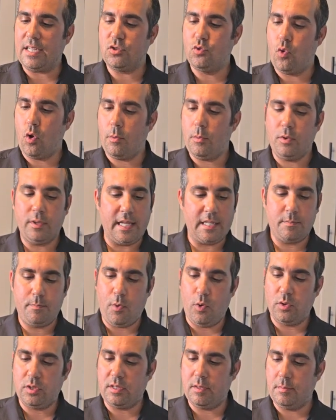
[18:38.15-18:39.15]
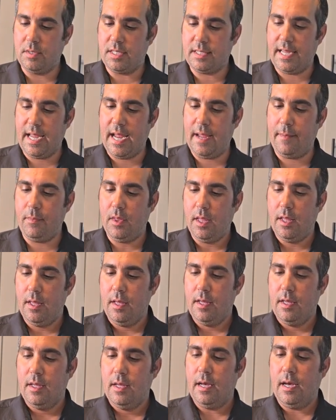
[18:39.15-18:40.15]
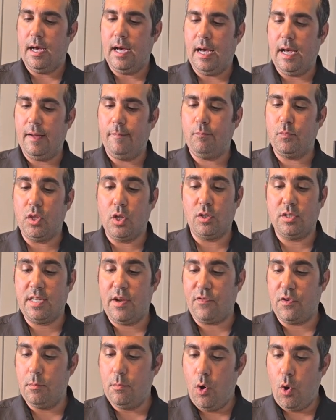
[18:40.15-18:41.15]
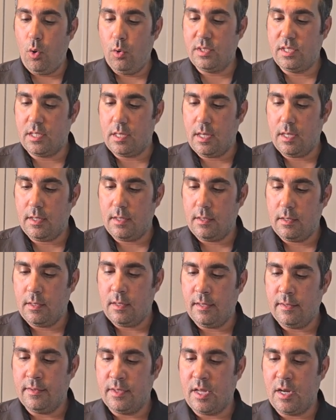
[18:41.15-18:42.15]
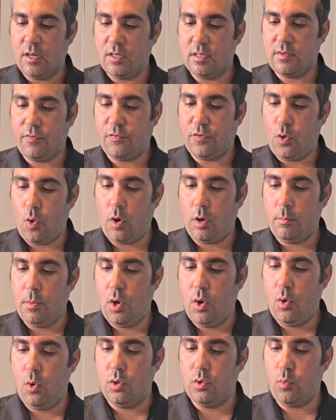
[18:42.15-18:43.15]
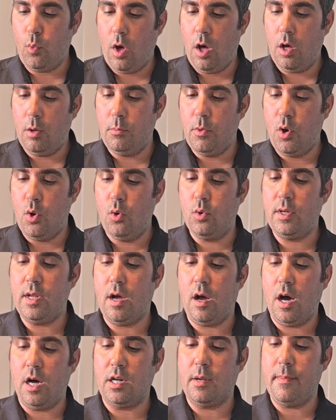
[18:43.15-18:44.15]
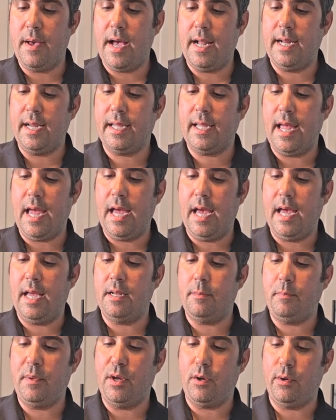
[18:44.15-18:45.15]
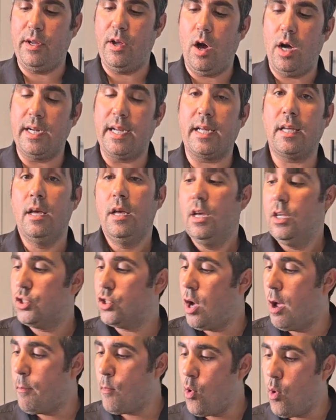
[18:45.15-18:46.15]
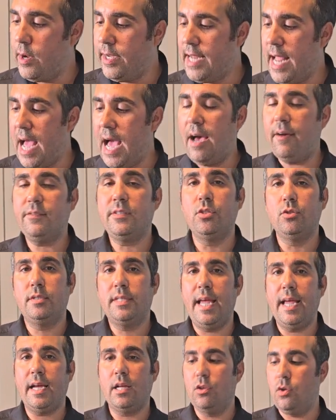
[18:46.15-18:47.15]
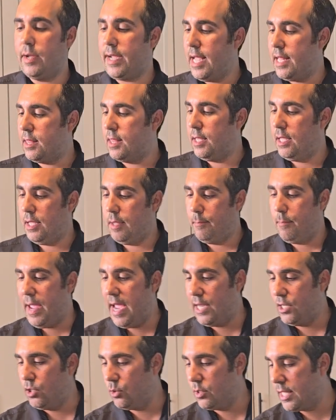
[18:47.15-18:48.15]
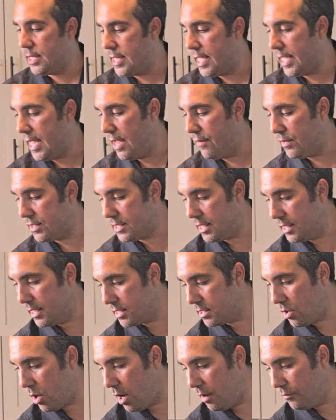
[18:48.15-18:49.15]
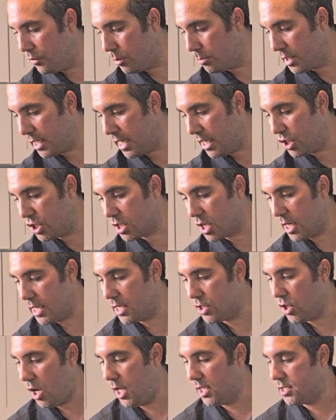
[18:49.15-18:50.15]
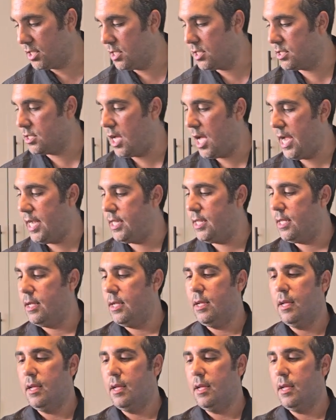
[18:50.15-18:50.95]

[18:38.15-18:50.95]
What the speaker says: normal. That's both of them the same. There's different modes. There's floor mode, wall mode, automatic, and periodic. So I'm going to have to take a look at the manual that they gave us in this envelope that I just kind of tossed to the side.